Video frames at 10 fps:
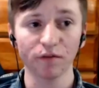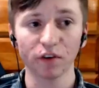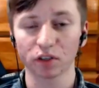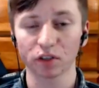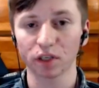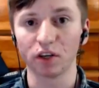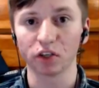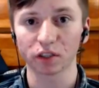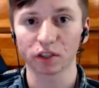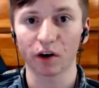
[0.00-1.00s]
if you're somebody
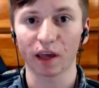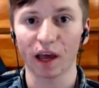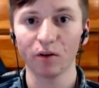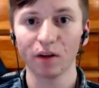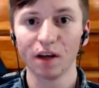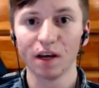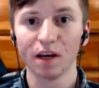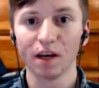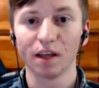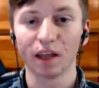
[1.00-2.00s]
just starting out,
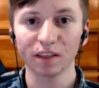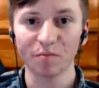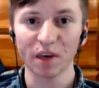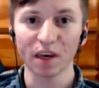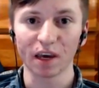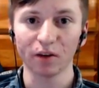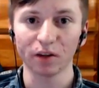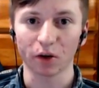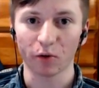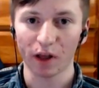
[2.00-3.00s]
that is a
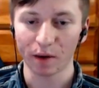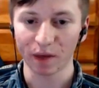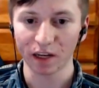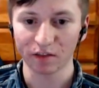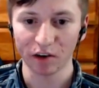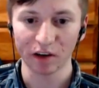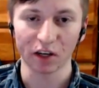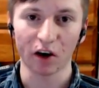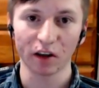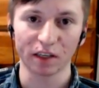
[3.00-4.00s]
big hill to climb. That
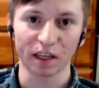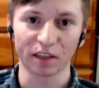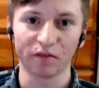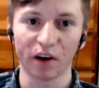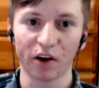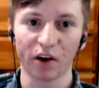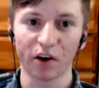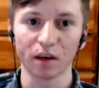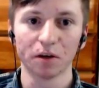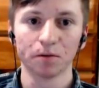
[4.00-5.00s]
is very daunting. That's
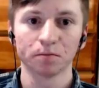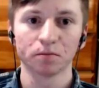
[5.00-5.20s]
very